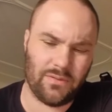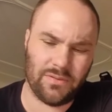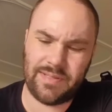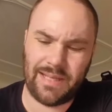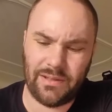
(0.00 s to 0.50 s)

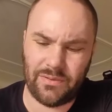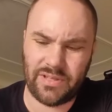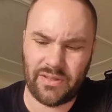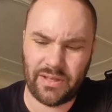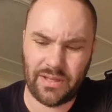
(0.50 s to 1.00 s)
or sell it or
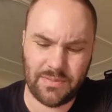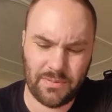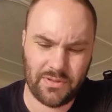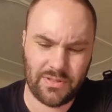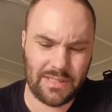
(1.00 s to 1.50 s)
something is
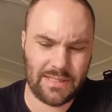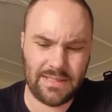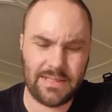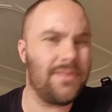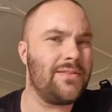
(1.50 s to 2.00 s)
because it's
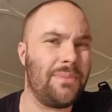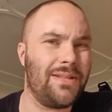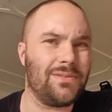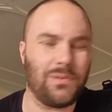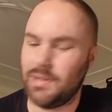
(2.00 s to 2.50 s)

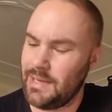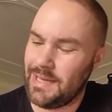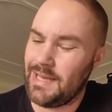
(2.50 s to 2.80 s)
sentimental.